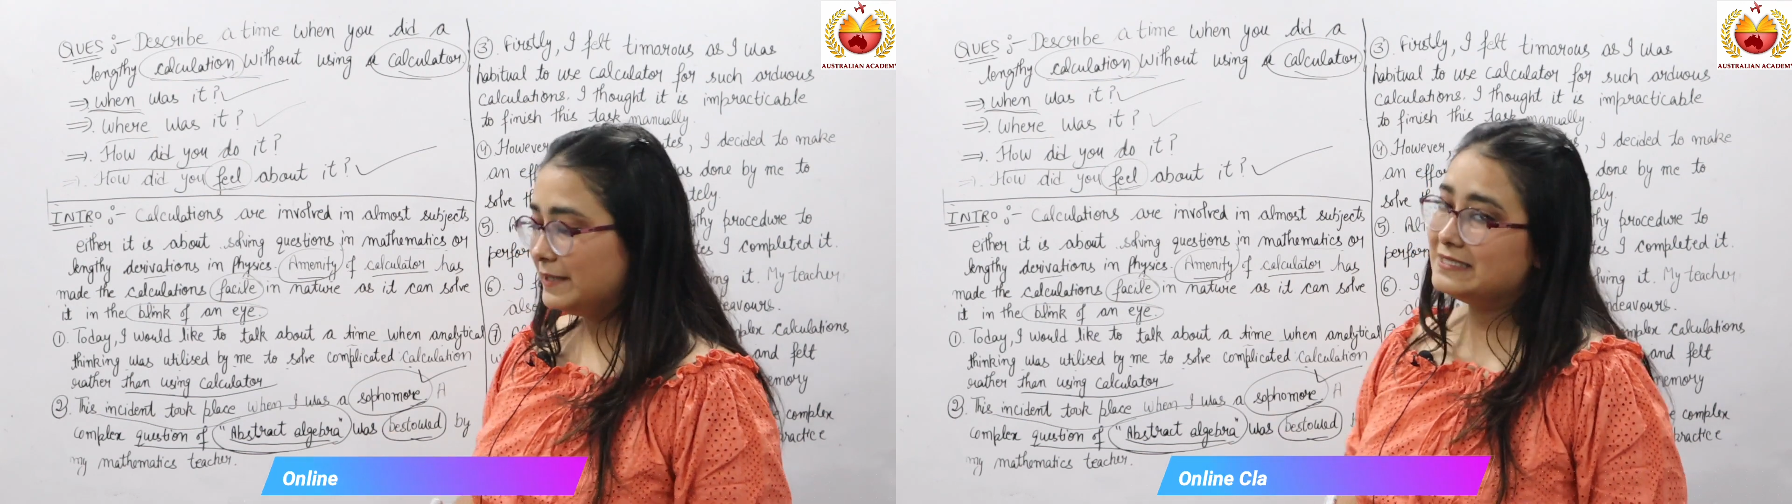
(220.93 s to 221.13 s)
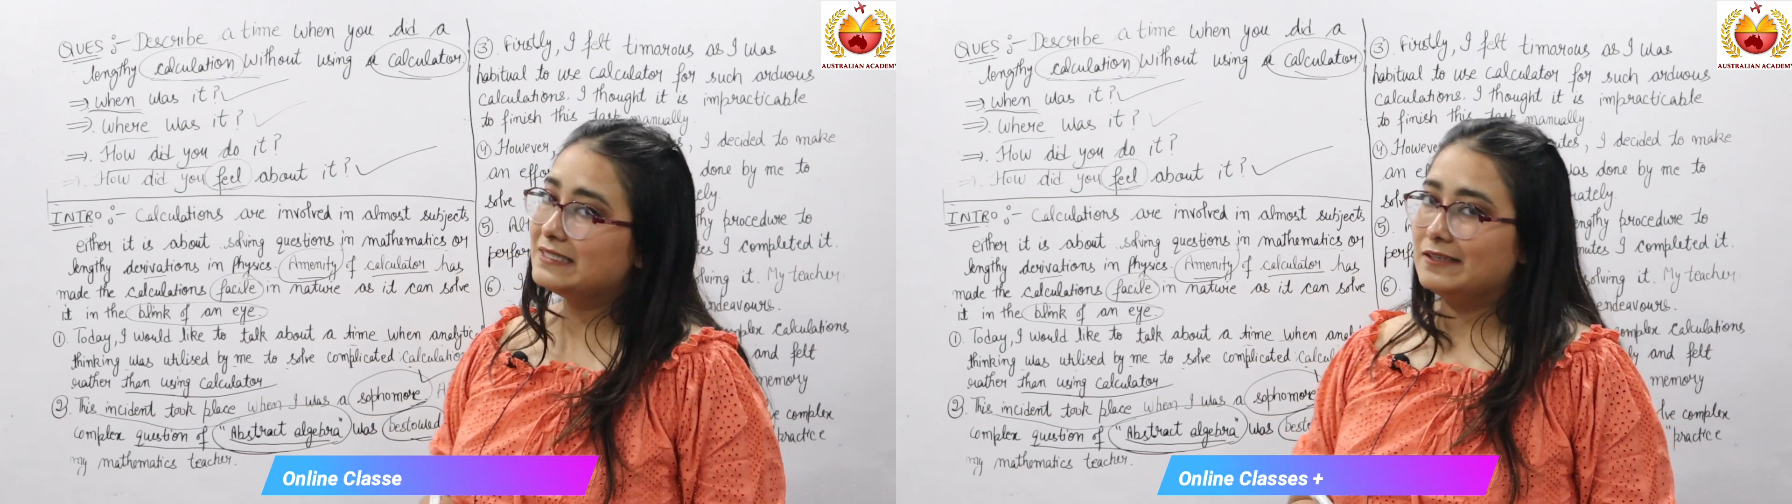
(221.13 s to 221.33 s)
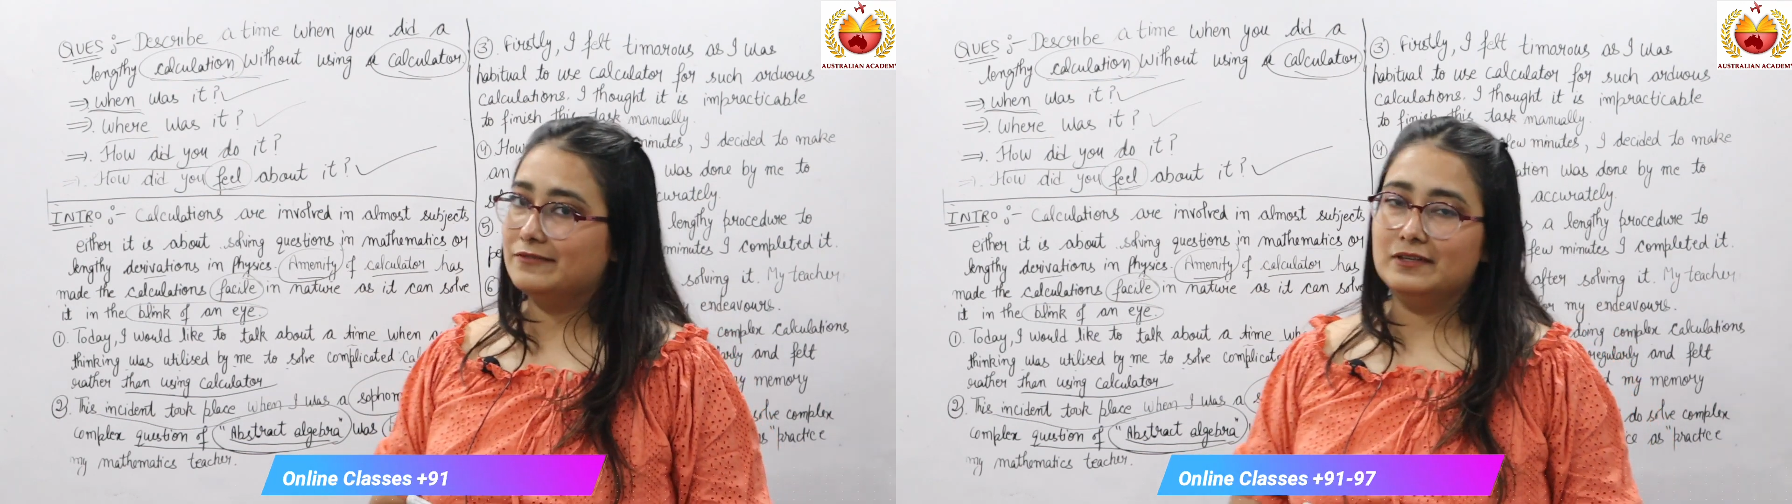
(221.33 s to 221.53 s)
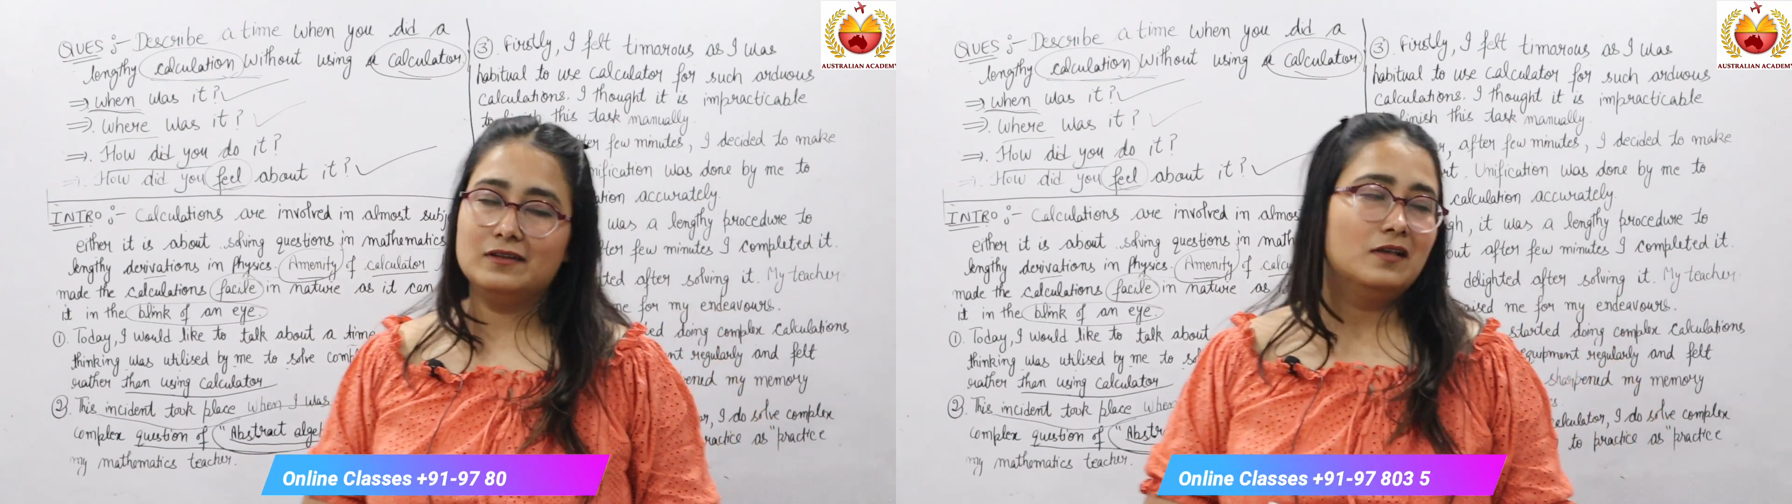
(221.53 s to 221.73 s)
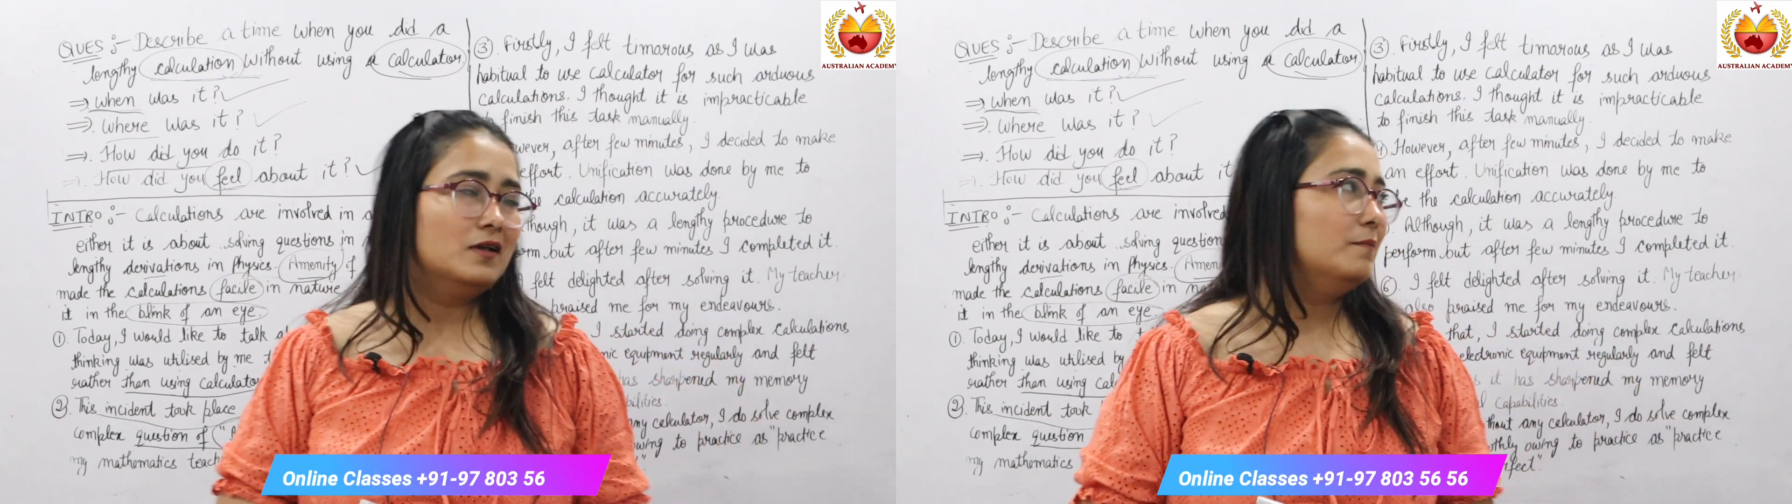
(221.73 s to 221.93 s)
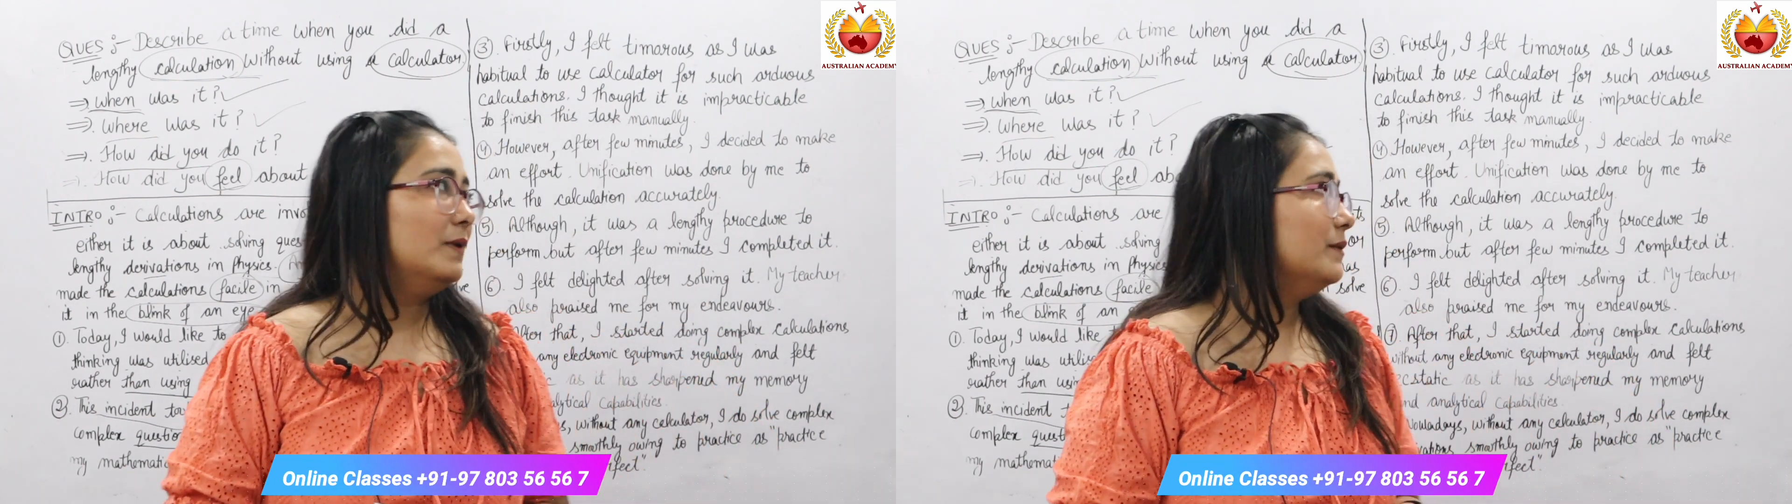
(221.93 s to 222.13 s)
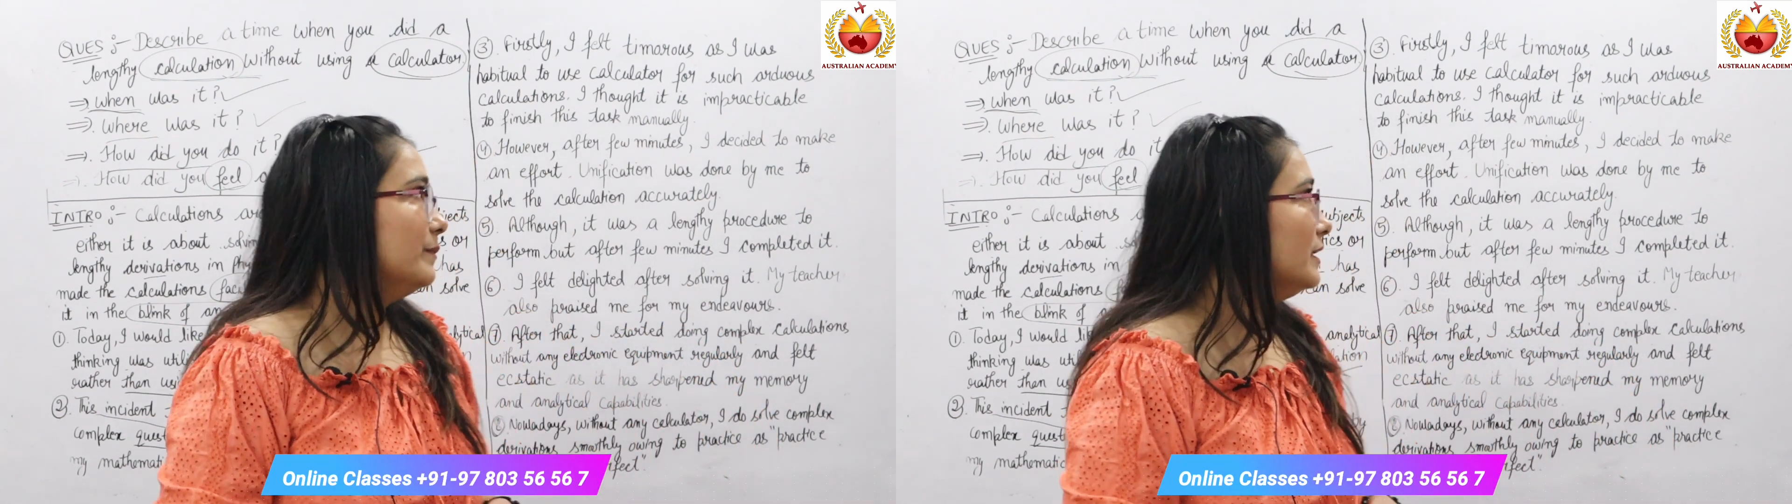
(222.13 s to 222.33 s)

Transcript: means given by